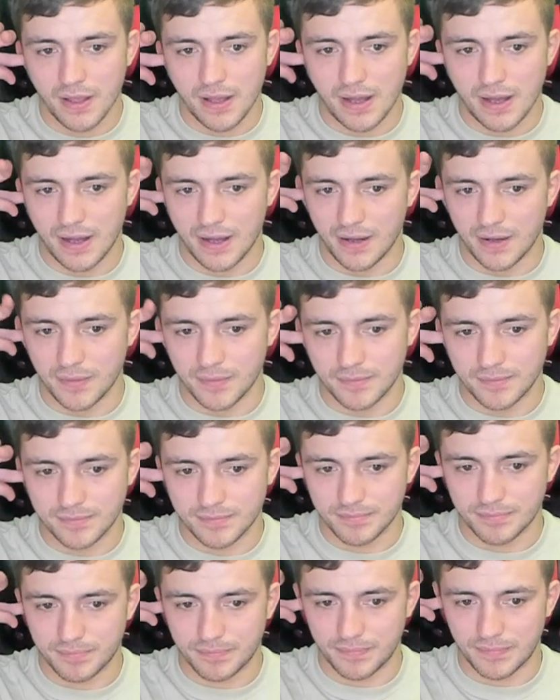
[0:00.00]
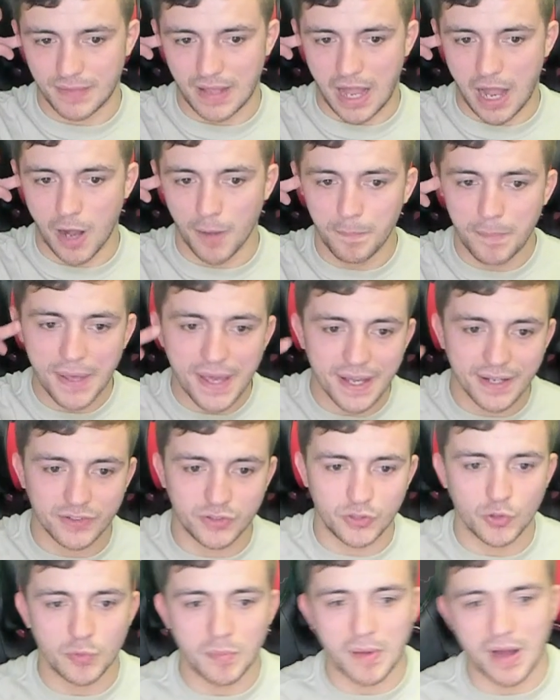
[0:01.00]
I'll pick
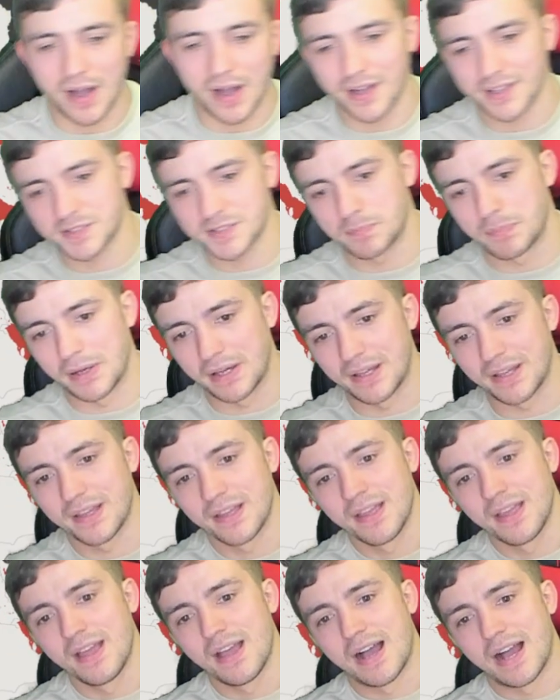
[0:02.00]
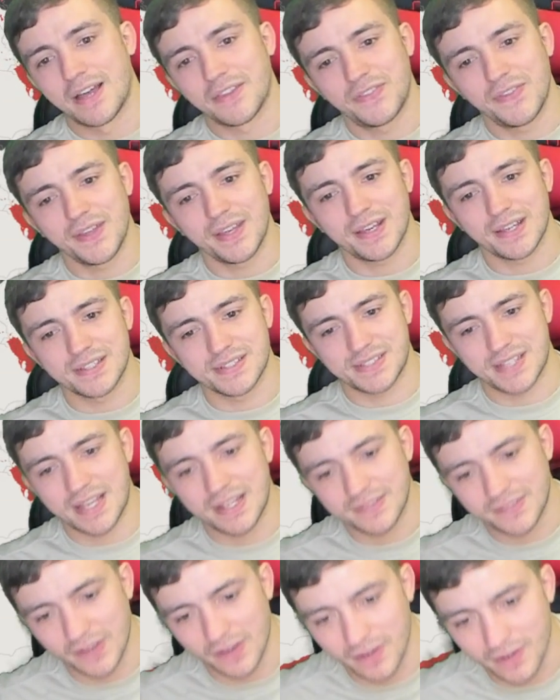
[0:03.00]
Dumas, but I think a
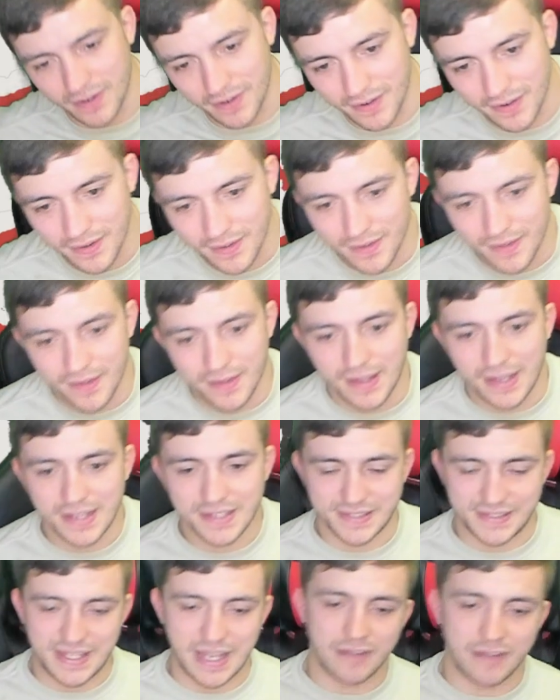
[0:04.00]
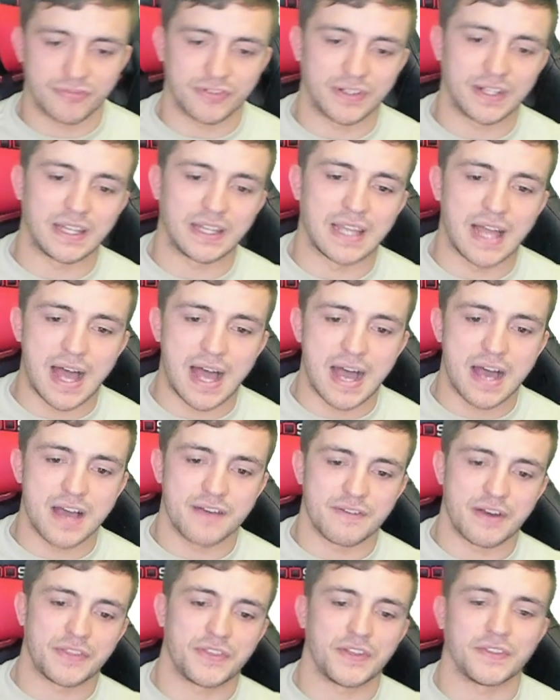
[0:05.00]
Zaytar is definitely live.
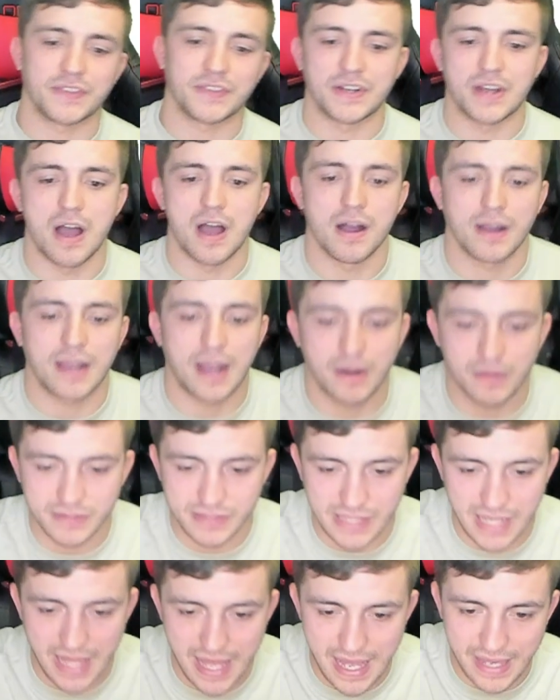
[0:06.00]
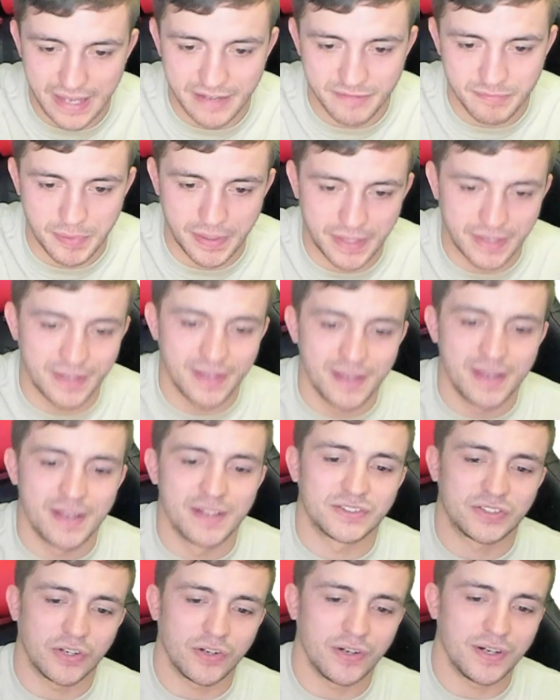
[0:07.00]
I think the knockout is live, but
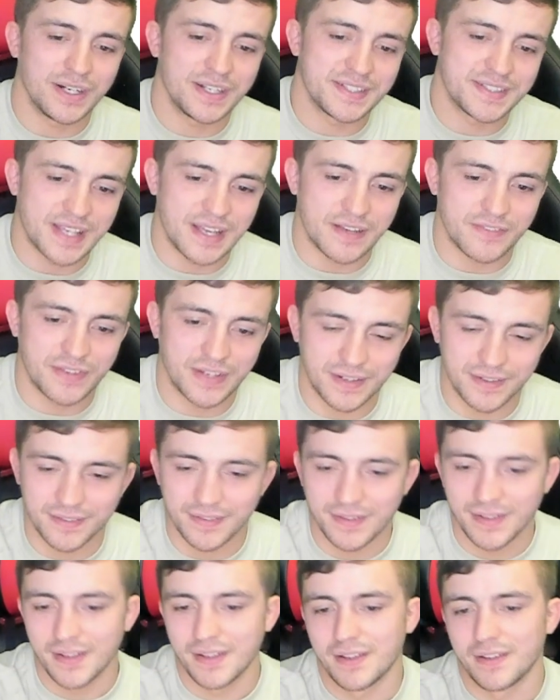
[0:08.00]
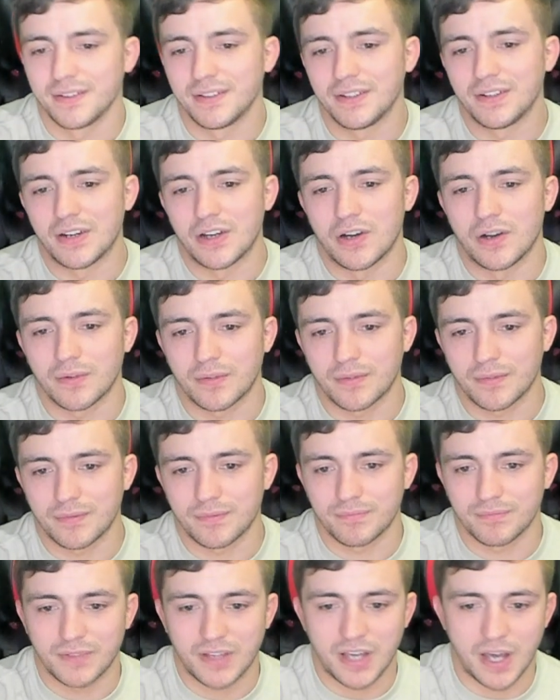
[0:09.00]
37, you know,
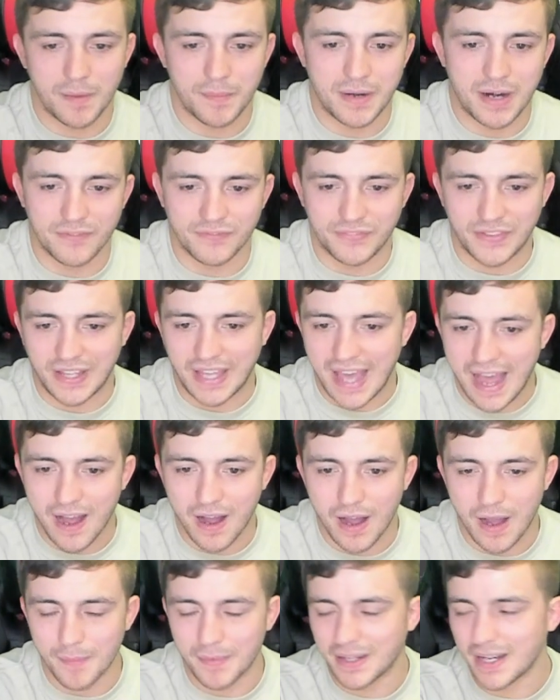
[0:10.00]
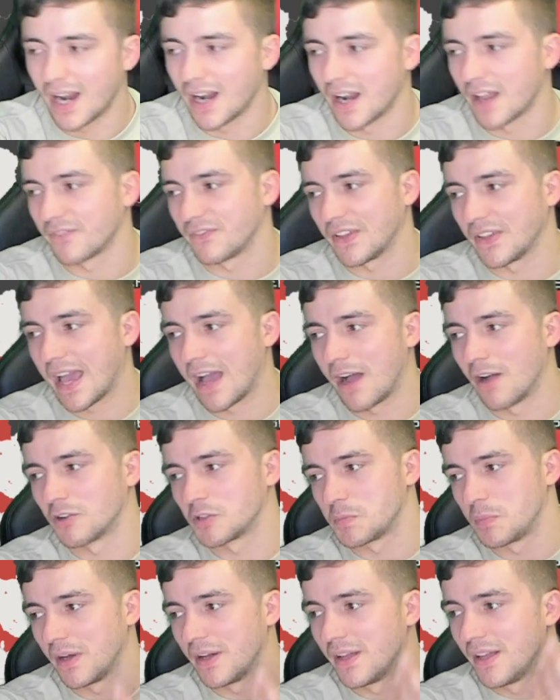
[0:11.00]
coming off the couch. I mean, not off the
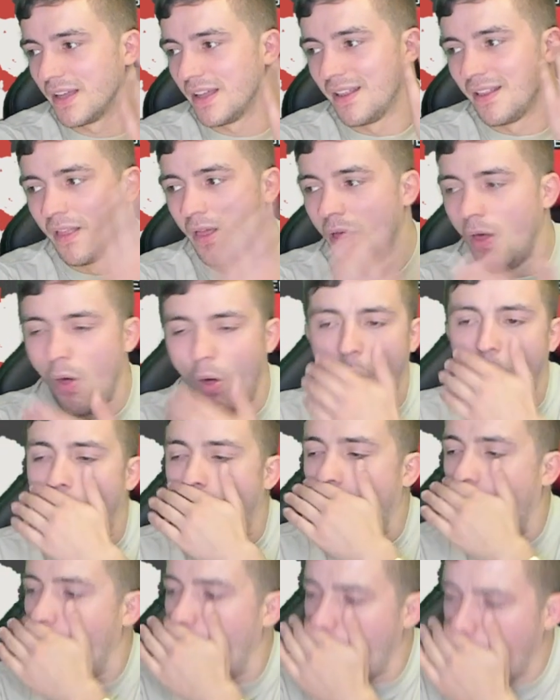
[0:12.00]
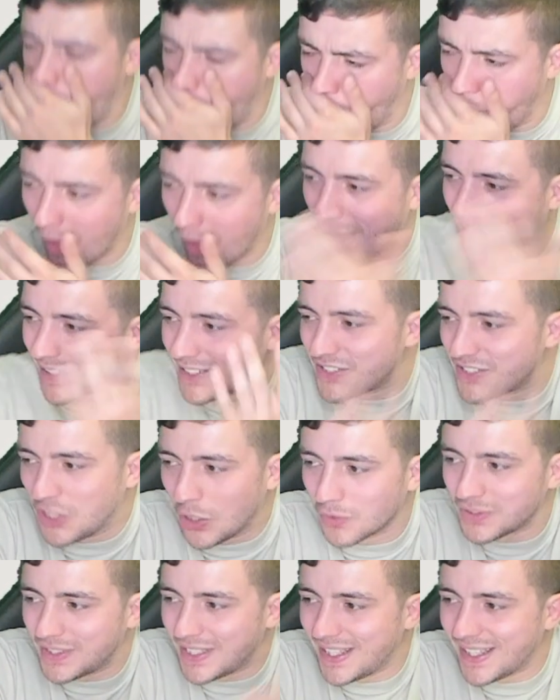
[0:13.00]
couch, but I just
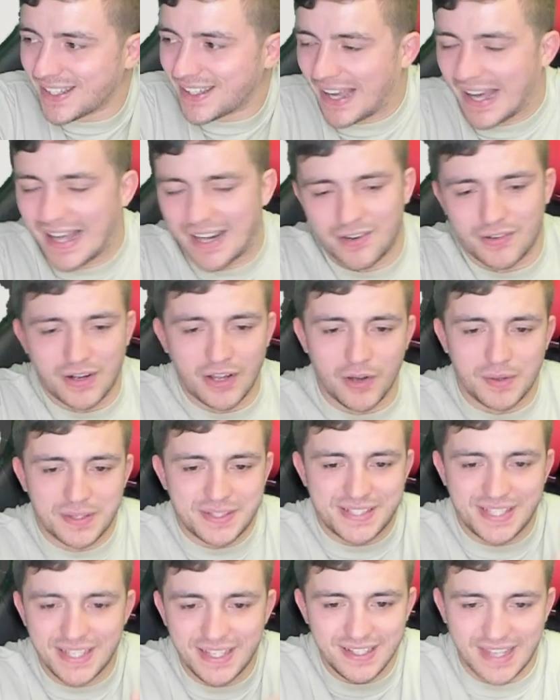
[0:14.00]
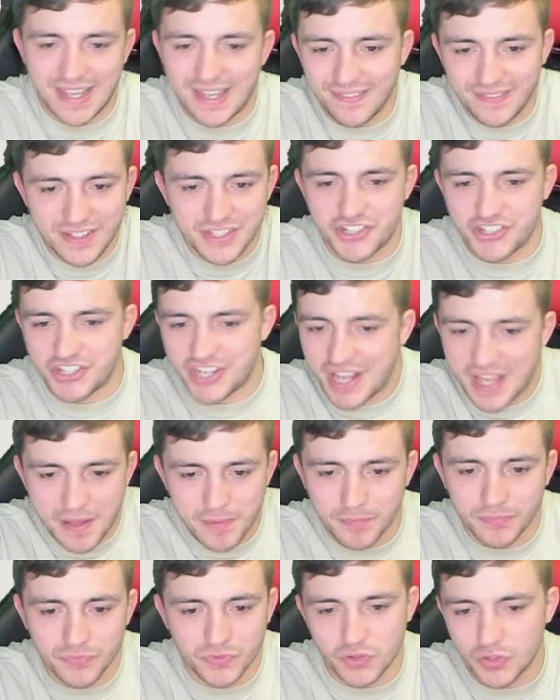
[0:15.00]
don't think, I don't know. Is he in the
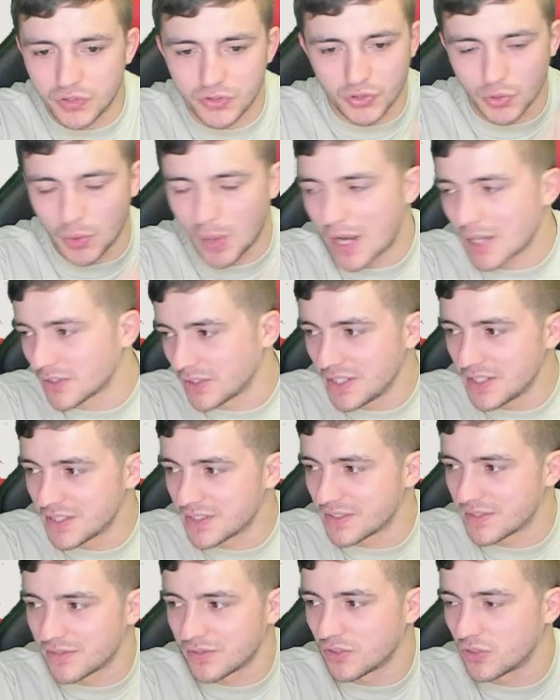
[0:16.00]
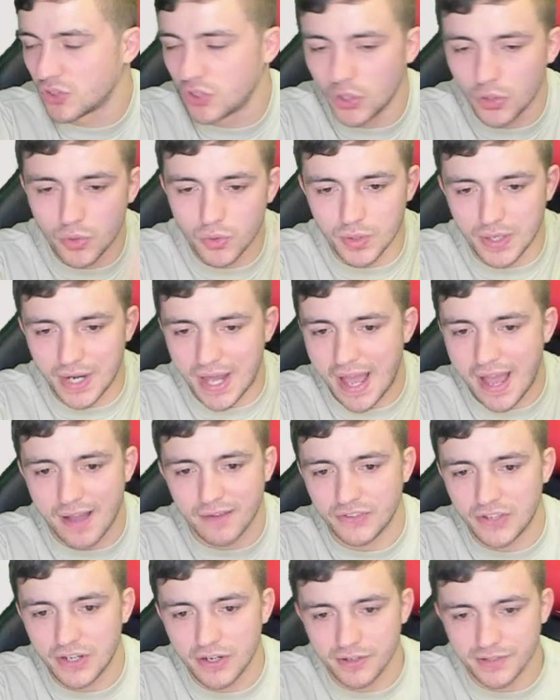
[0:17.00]
gym throughout these
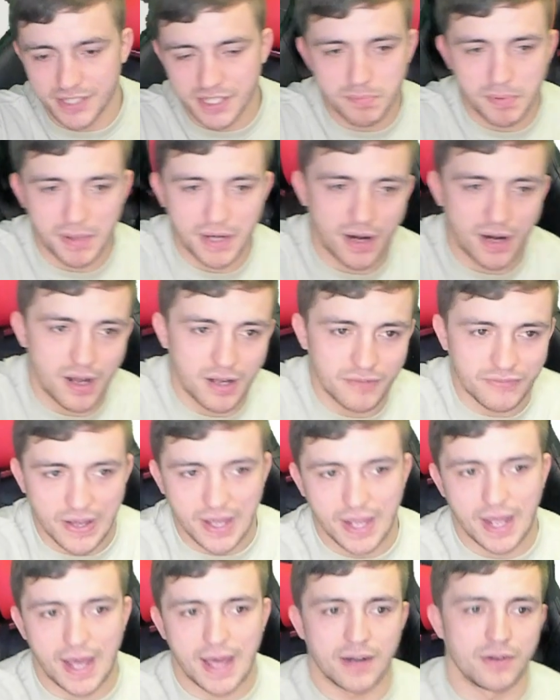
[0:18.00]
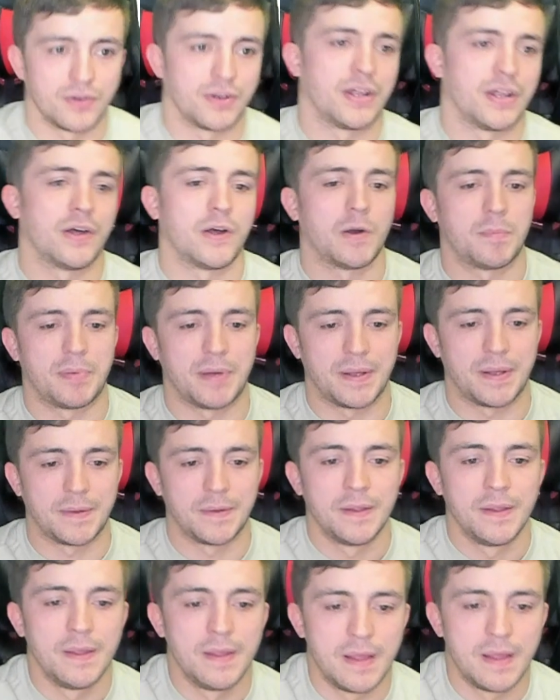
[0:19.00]
2.5 years he's been off? I don't know,
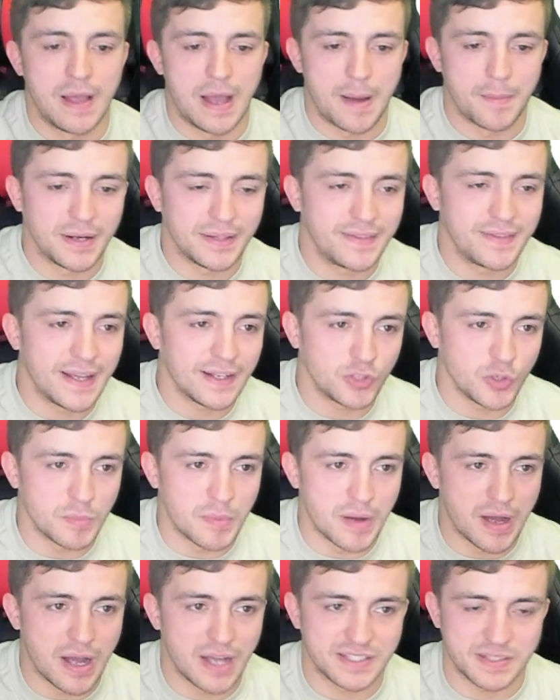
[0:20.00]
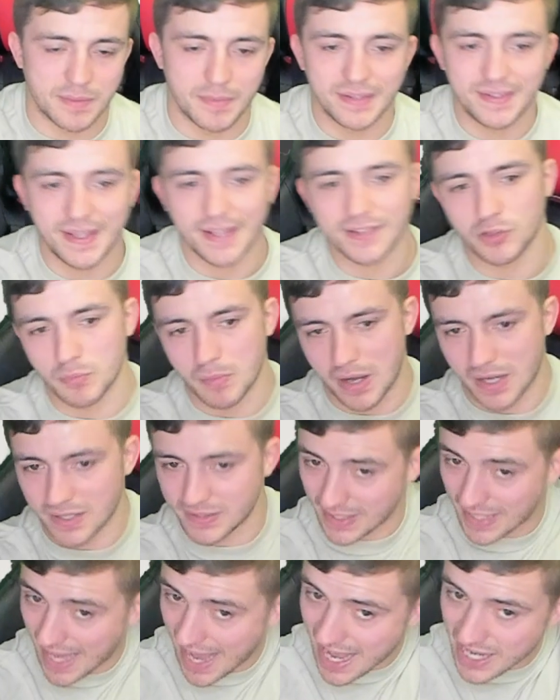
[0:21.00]
but I'm going to take Dumas. I'm going to take Dumas
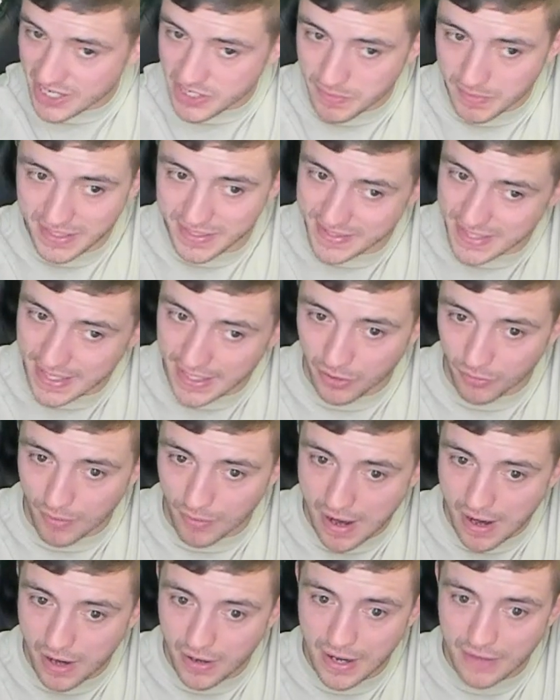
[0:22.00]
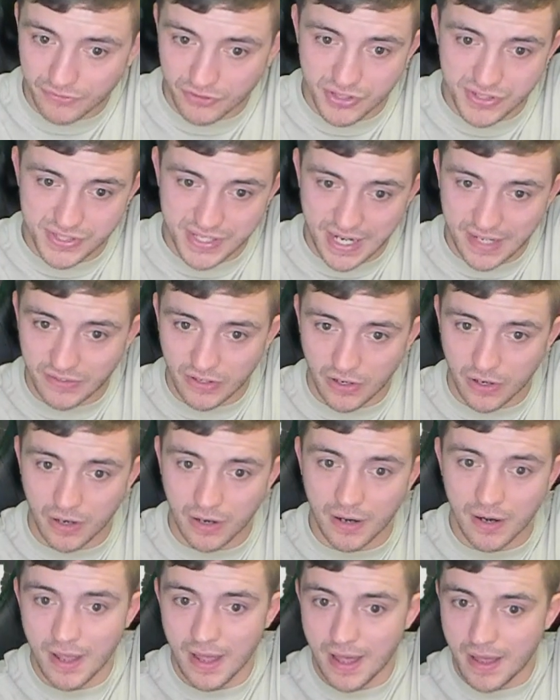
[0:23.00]
to catch him in the second round after
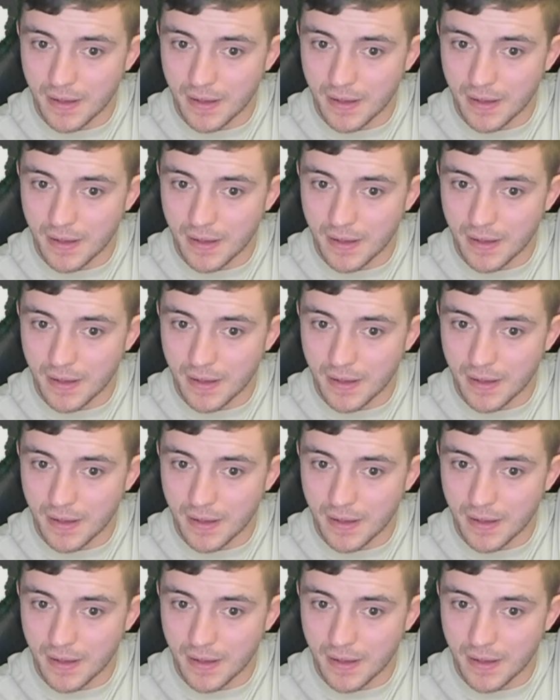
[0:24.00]
Zaytar.